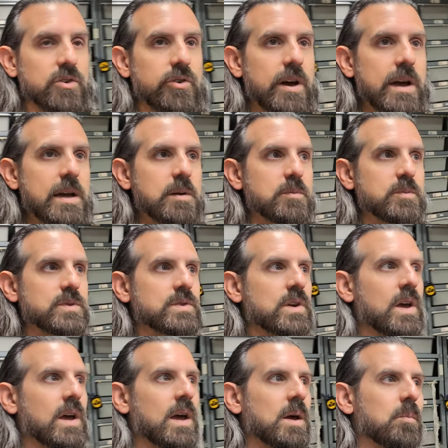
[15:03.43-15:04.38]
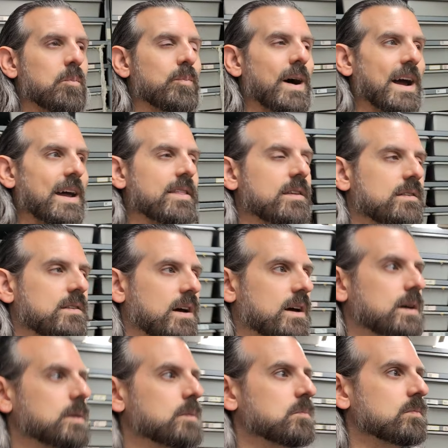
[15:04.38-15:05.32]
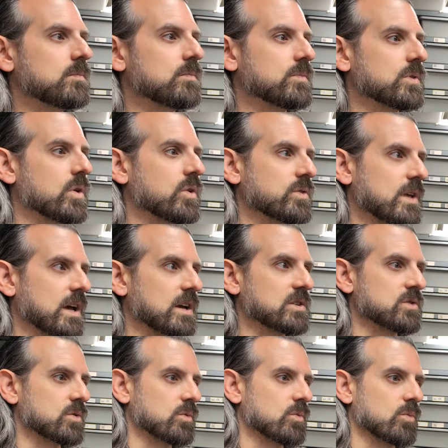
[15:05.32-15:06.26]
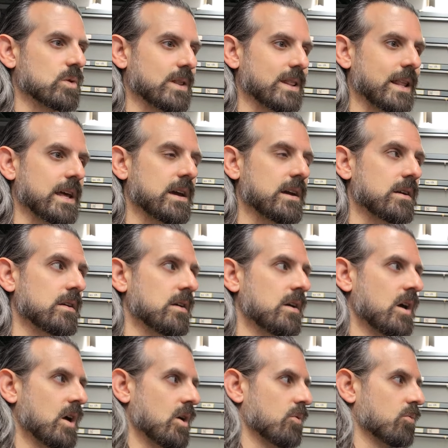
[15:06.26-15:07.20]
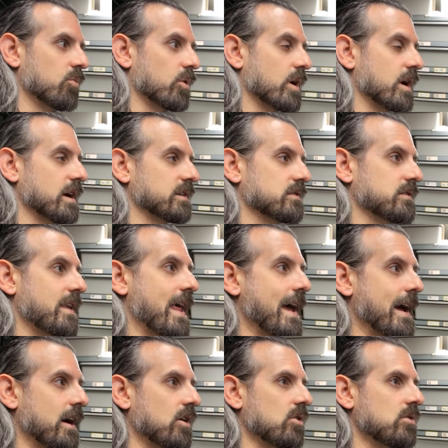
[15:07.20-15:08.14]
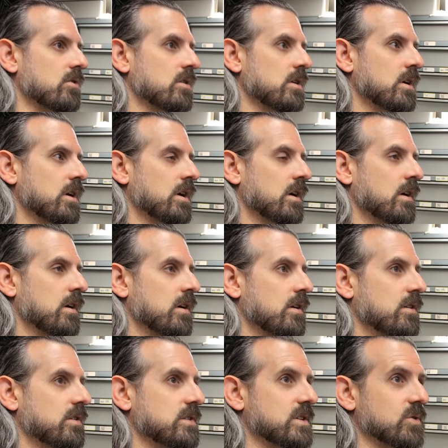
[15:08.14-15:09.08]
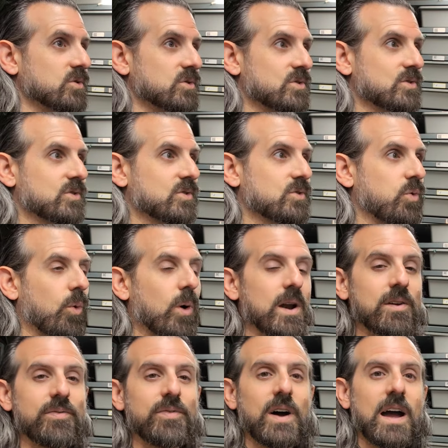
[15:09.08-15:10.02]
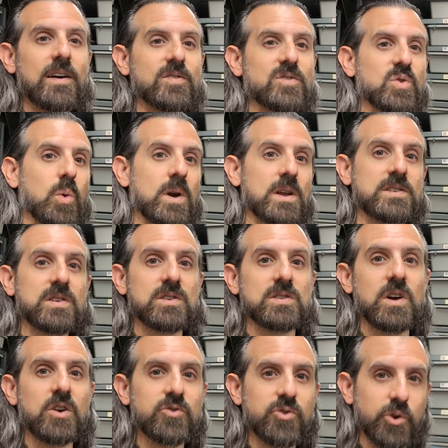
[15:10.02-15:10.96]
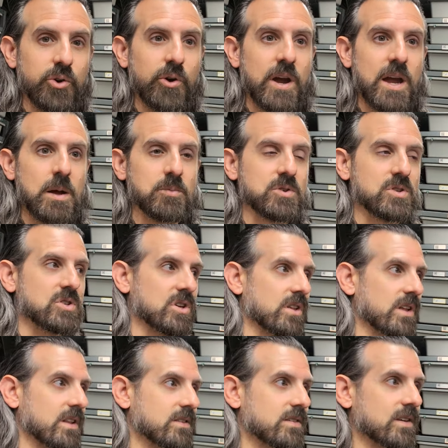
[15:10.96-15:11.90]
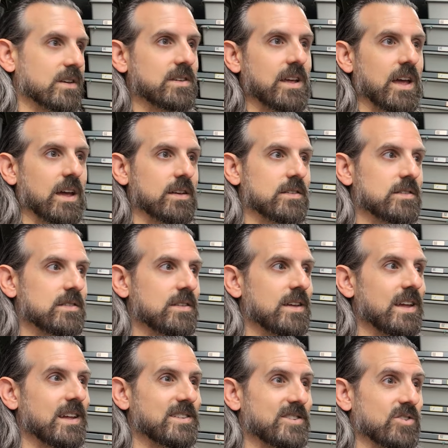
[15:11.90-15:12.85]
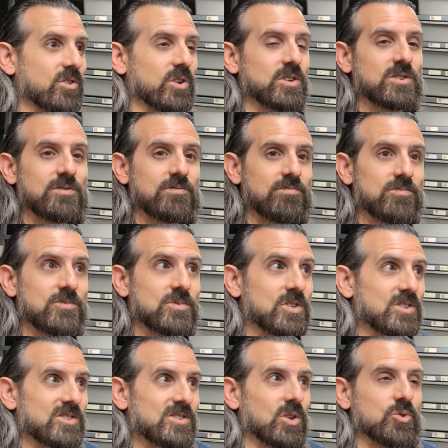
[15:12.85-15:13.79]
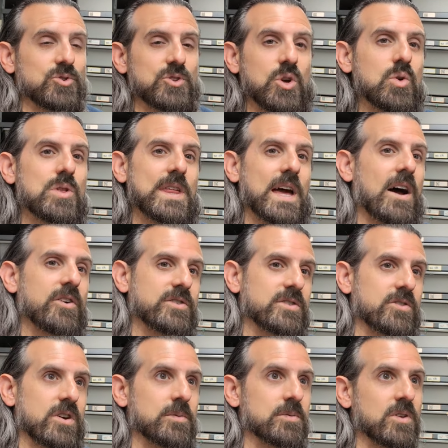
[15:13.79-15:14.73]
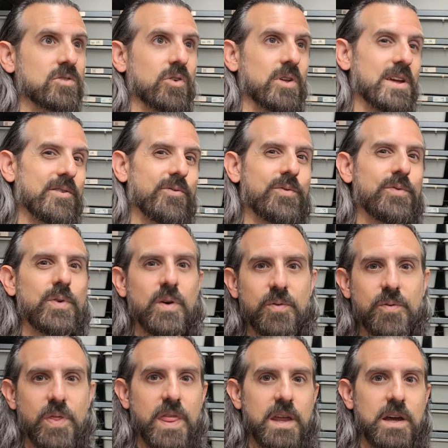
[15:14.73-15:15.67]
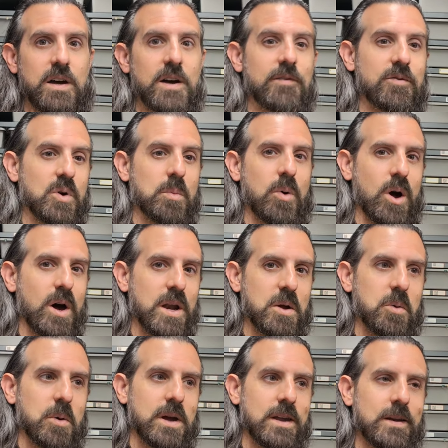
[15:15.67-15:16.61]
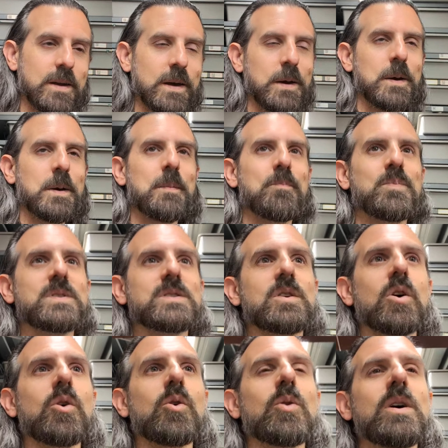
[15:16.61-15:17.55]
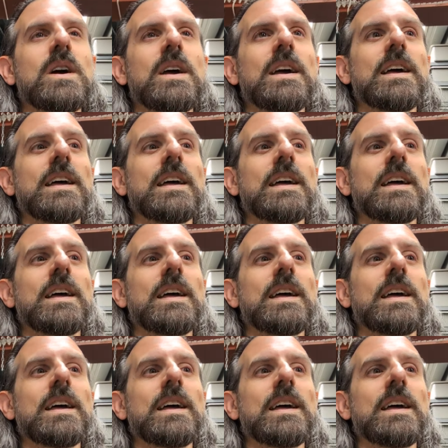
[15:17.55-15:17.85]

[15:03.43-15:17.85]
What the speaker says: grams by the time those eggs were laid. Whereas now, she was 2,600 grams and she laid 6 eggs, and she's still 2,000 grams. It's only a fifth of her body weight. So